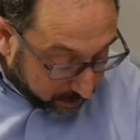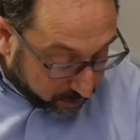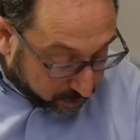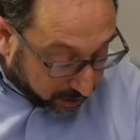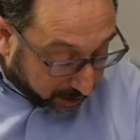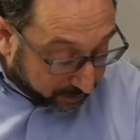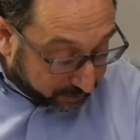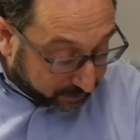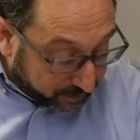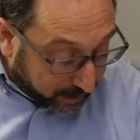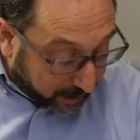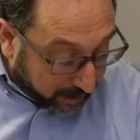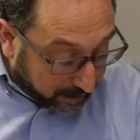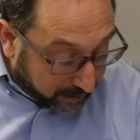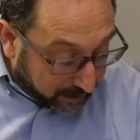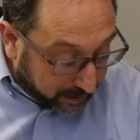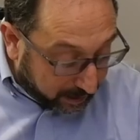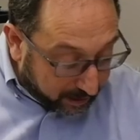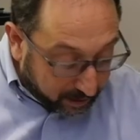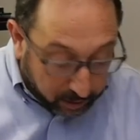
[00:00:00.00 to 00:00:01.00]
just a
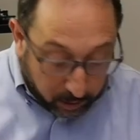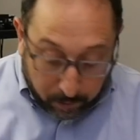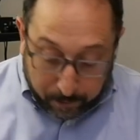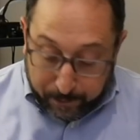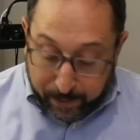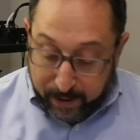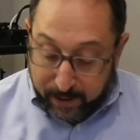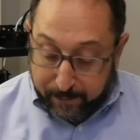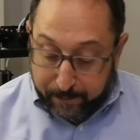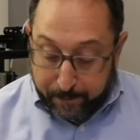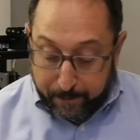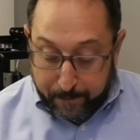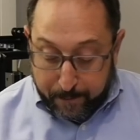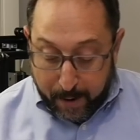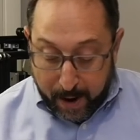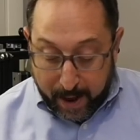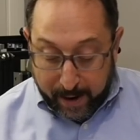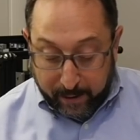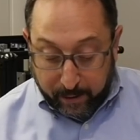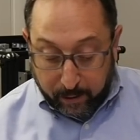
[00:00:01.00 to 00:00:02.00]
little bit
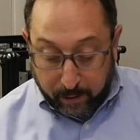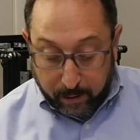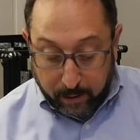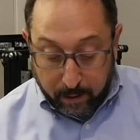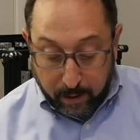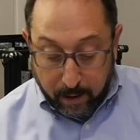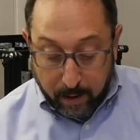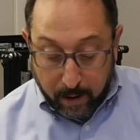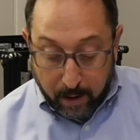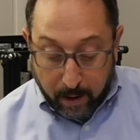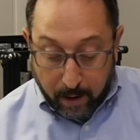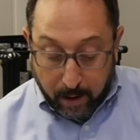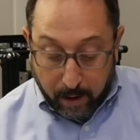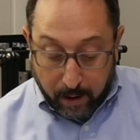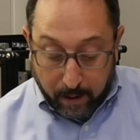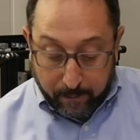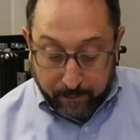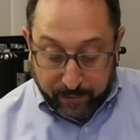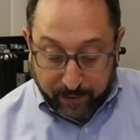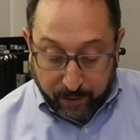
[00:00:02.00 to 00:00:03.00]
better.
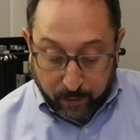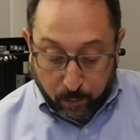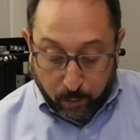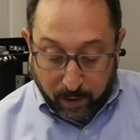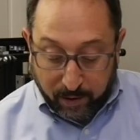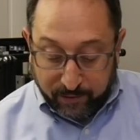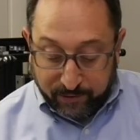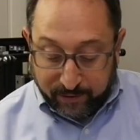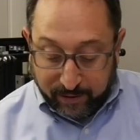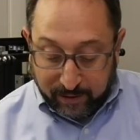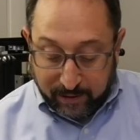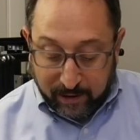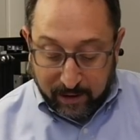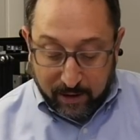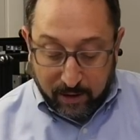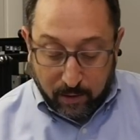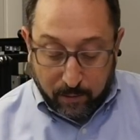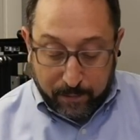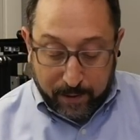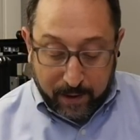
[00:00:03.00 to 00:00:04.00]
Um, there was a
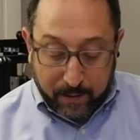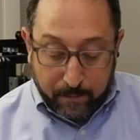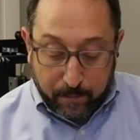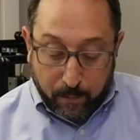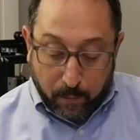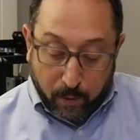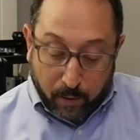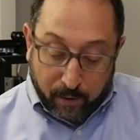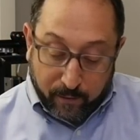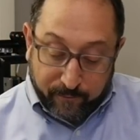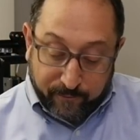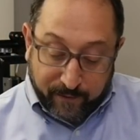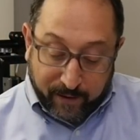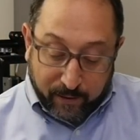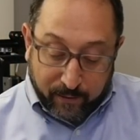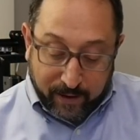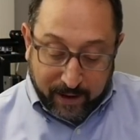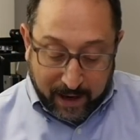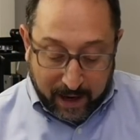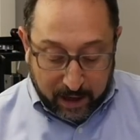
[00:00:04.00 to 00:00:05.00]
little bit more
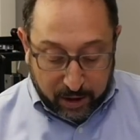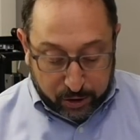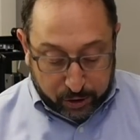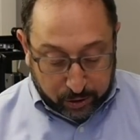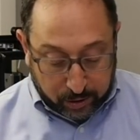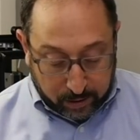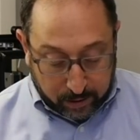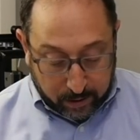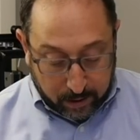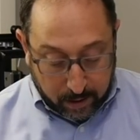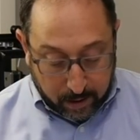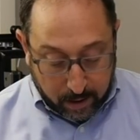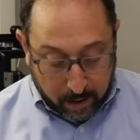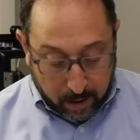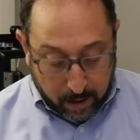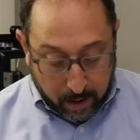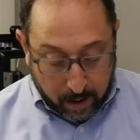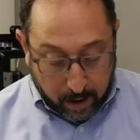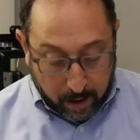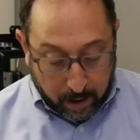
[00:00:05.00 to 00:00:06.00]
variation
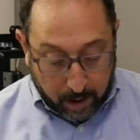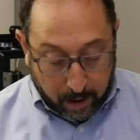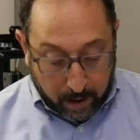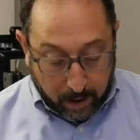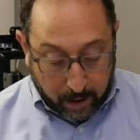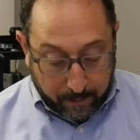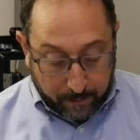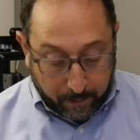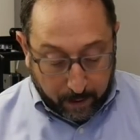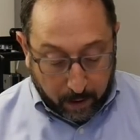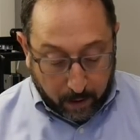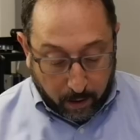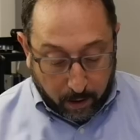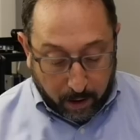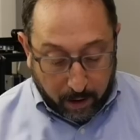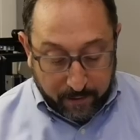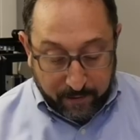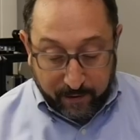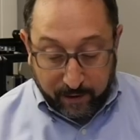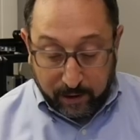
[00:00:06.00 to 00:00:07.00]
um,
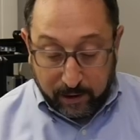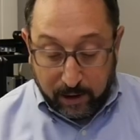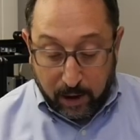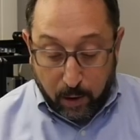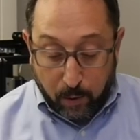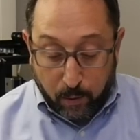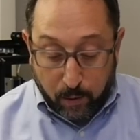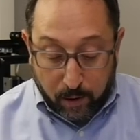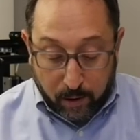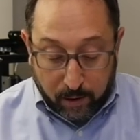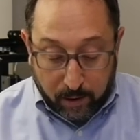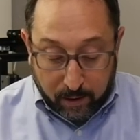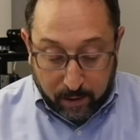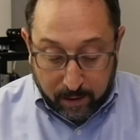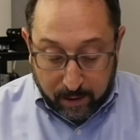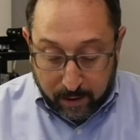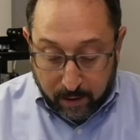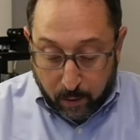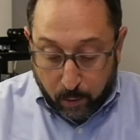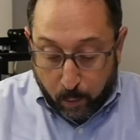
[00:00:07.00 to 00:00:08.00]
on the lower
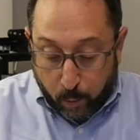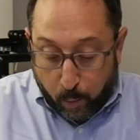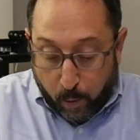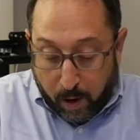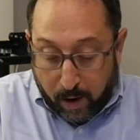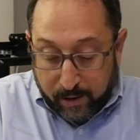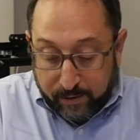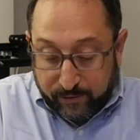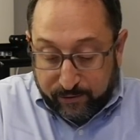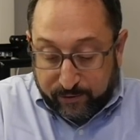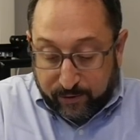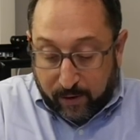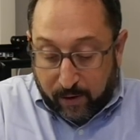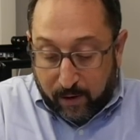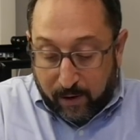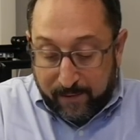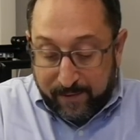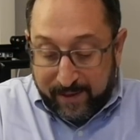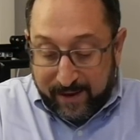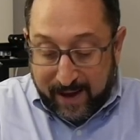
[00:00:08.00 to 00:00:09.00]
ones
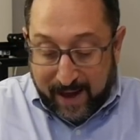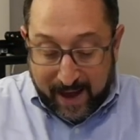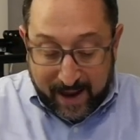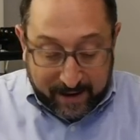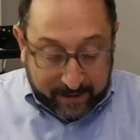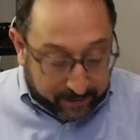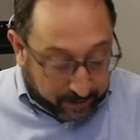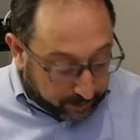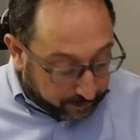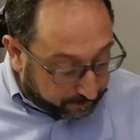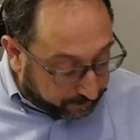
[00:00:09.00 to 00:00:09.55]
on the Ender